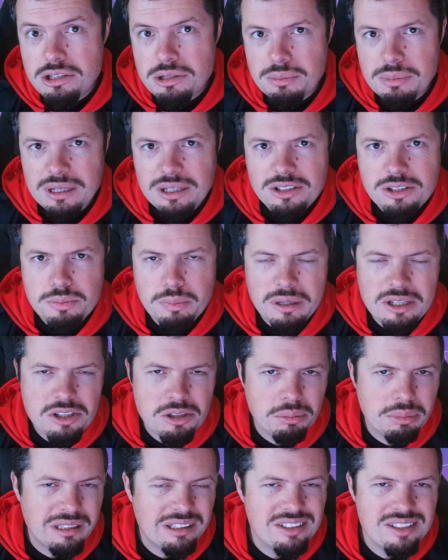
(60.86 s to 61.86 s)
to be on special
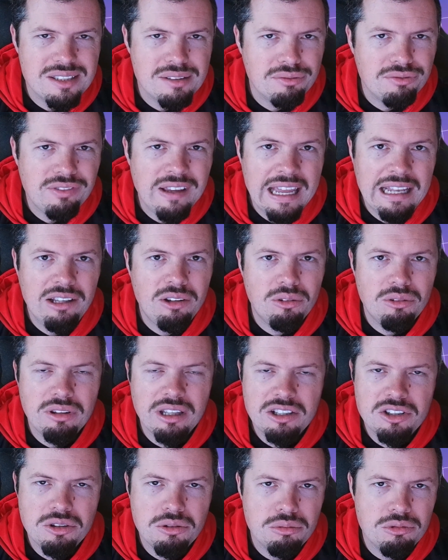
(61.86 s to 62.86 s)
because the value
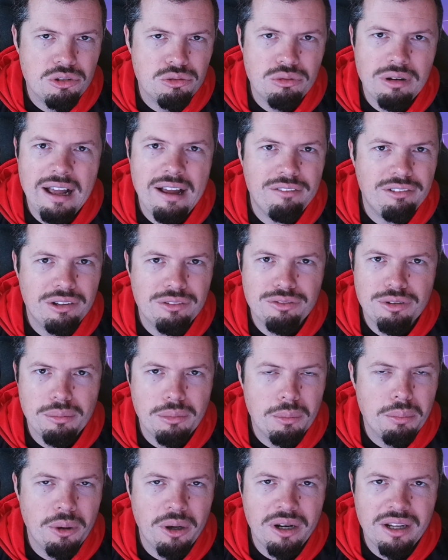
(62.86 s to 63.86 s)
that you're deriving from
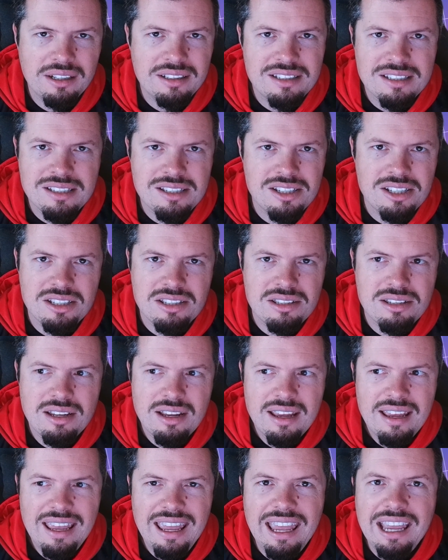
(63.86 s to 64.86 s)
the product is just
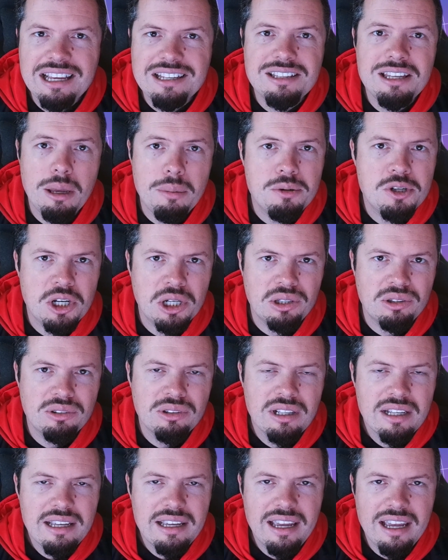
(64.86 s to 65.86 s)
exceptional.
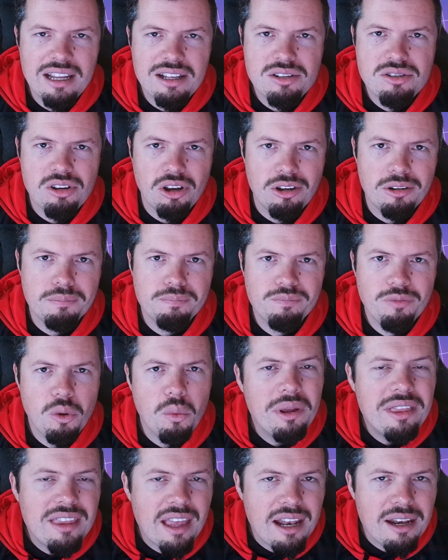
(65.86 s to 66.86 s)
And so
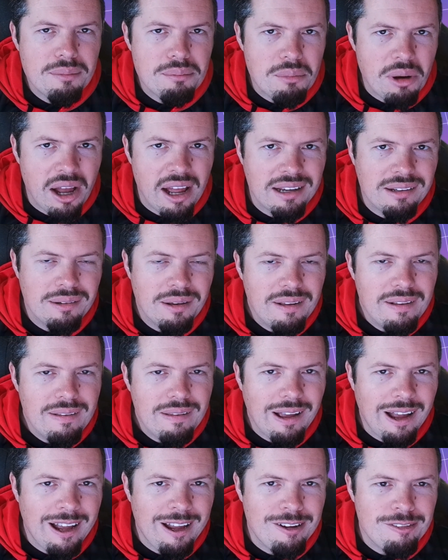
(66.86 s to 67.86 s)
with that in mind,
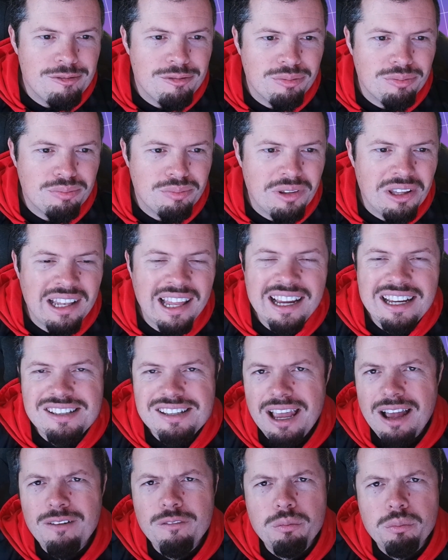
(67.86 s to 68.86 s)
I've
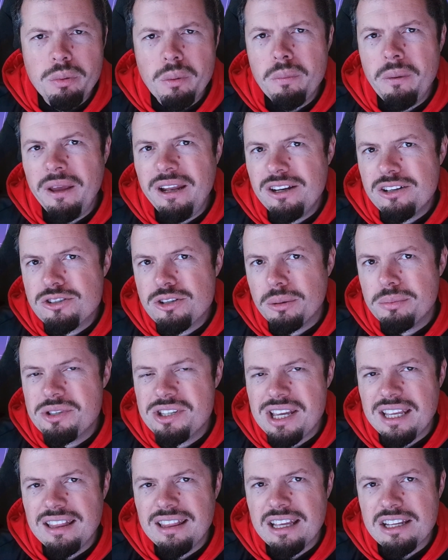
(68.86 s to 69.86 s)
prepared a top
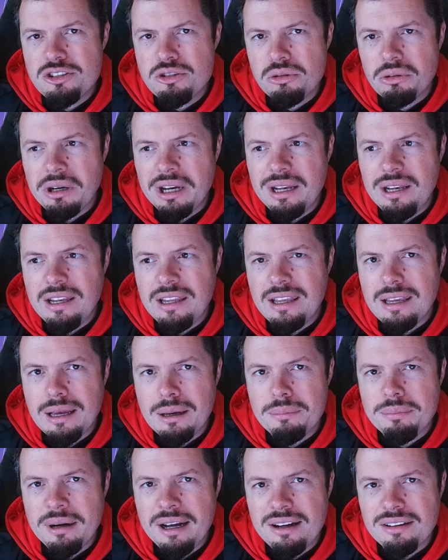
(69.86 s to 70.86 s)
10 that's really
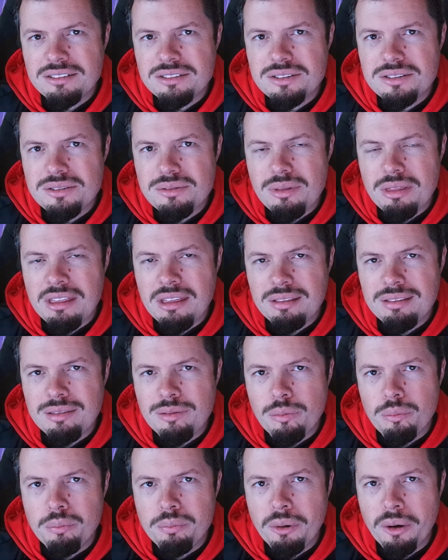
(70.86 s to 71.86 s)
about the
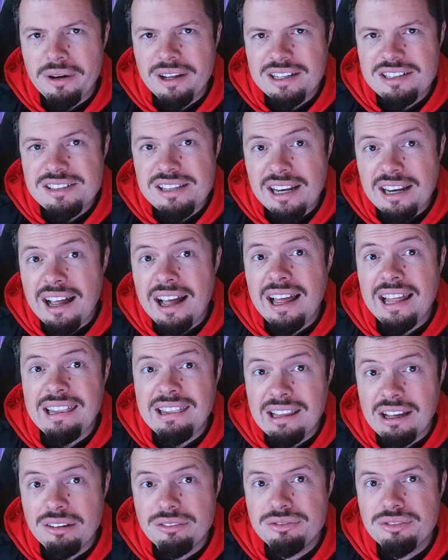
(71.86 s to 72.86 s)
products that I
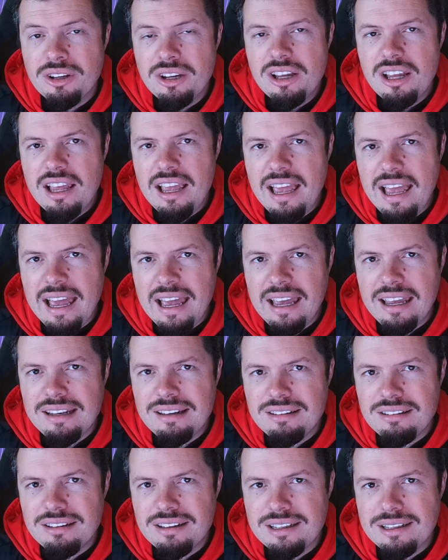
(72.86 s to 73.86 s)
love.
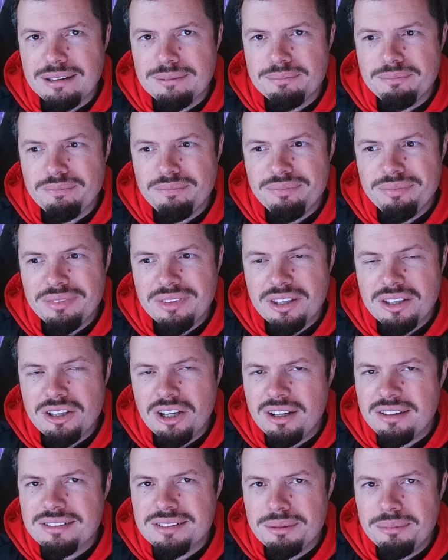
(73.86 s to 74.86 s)
And
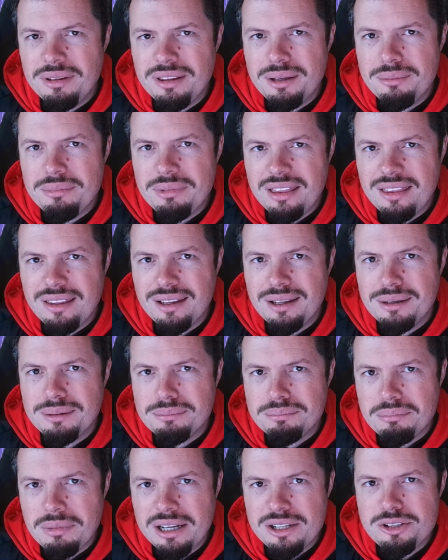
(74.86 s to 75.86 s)
yeah, some of them I think
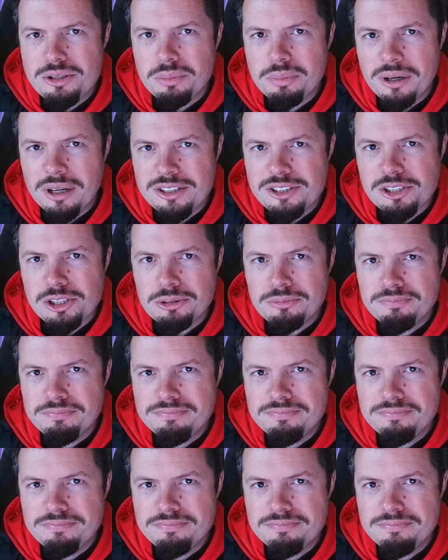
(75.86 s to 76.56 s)
might surprise you.